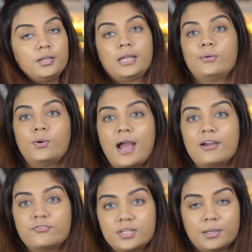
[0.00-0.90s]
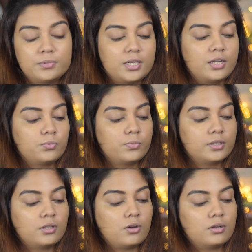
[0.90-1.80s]
And after I'm done
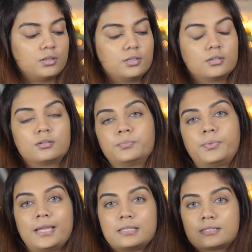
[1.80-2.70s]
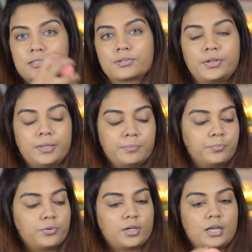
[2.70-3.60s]
with all the base
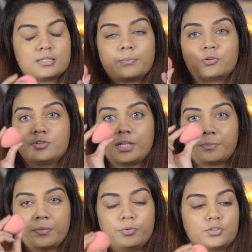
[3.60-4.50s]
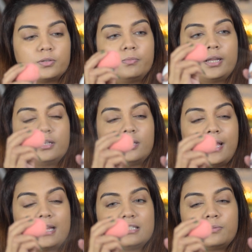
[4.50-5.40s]
cream products, I'm going to take my beauty blender
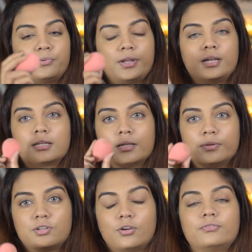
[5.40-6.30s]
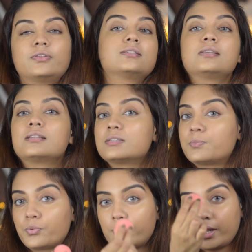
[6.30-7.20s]
and spray a little bit of fixing
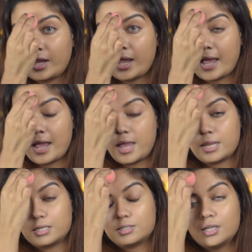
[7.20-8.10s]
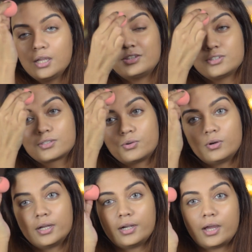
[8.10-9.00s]
spray and just
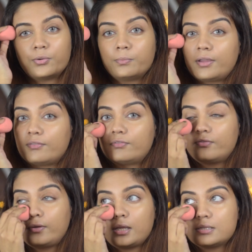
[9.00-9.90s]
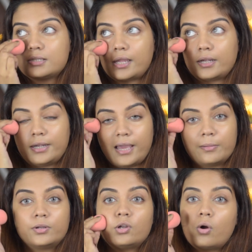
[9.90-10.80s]
go around my face and
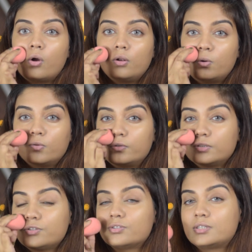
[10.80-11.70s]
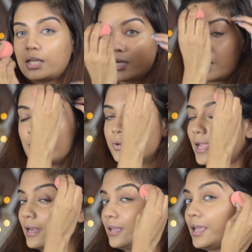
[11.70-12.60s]
dab it all over to take out
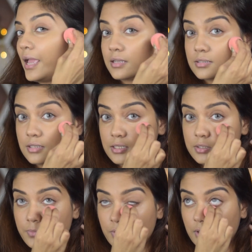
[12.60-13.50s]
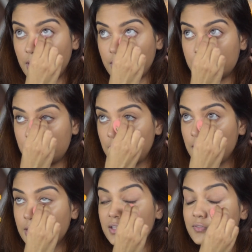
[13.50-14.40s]
any excess product
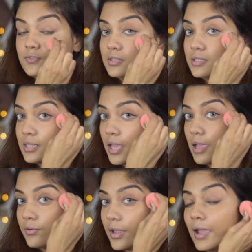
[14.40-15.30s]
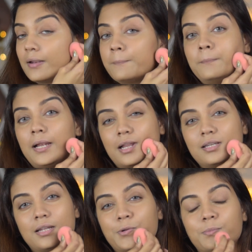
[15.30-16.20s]
if it's there and
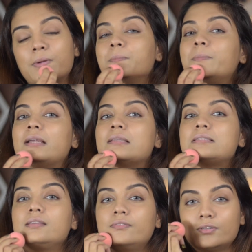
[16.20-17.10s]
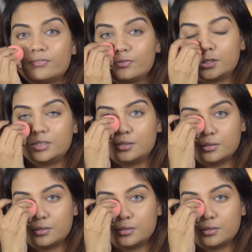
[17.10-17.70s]
blend out my base even further.